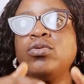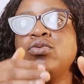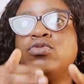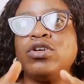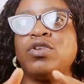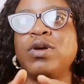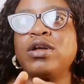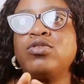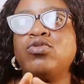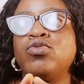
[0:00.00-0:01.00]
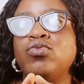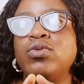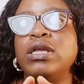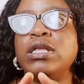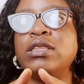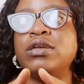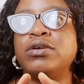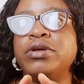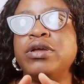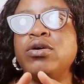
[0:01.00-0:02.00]
with respect to a
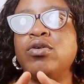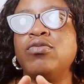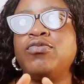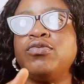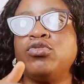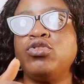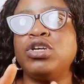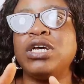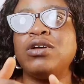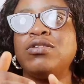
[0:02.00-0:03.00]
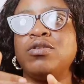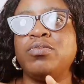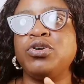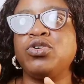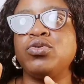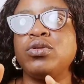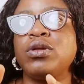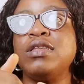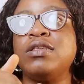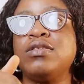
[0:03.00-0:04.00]
decree of judicial separation
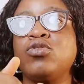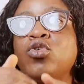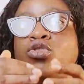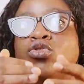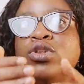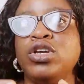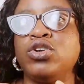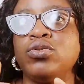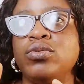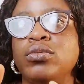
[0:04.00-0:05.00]
is condonation.